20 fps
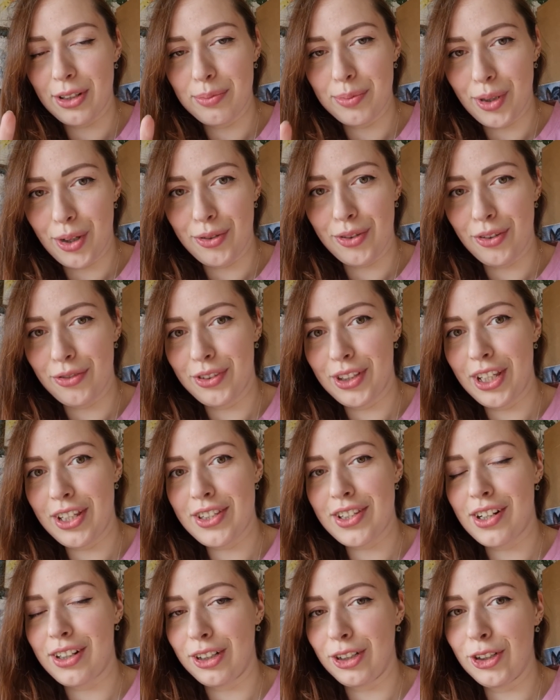and both of
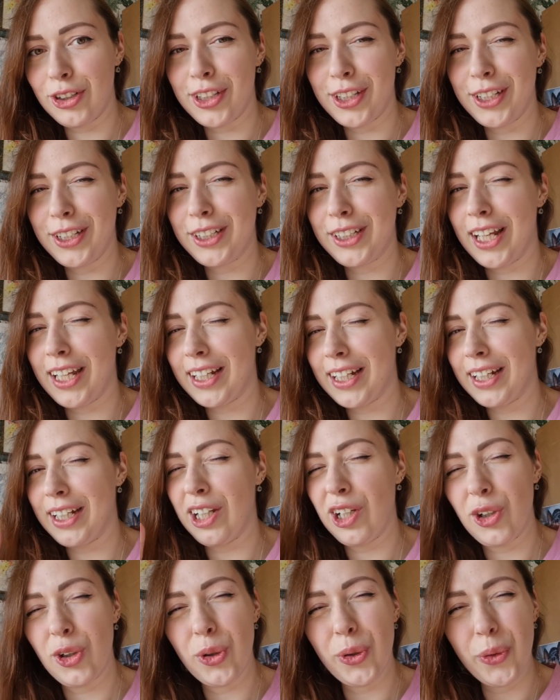these are looking like
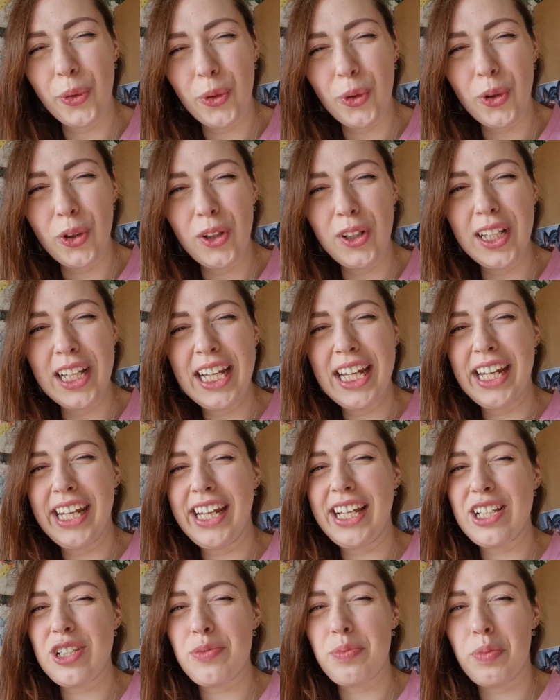a cool
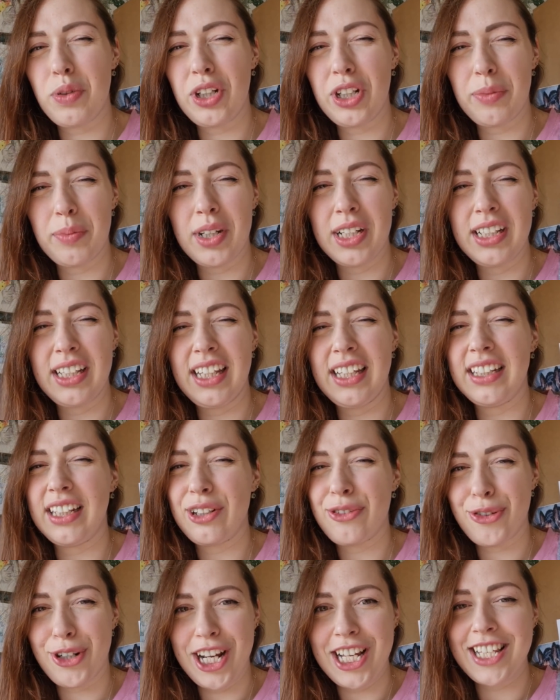experiment in
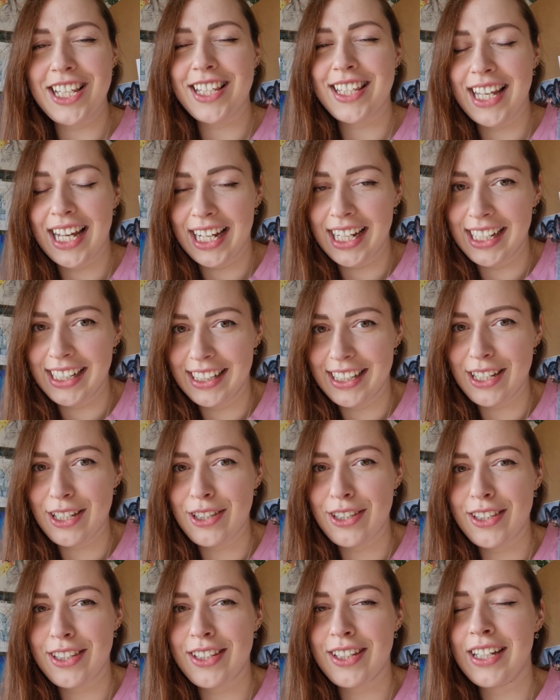a crazy
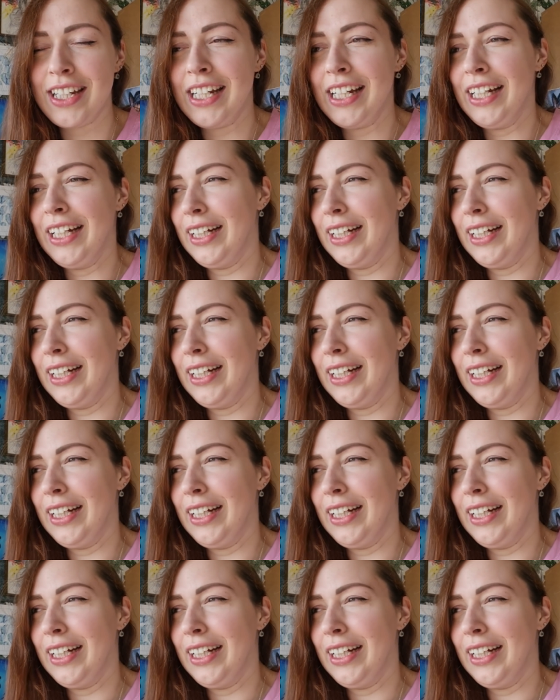scientist's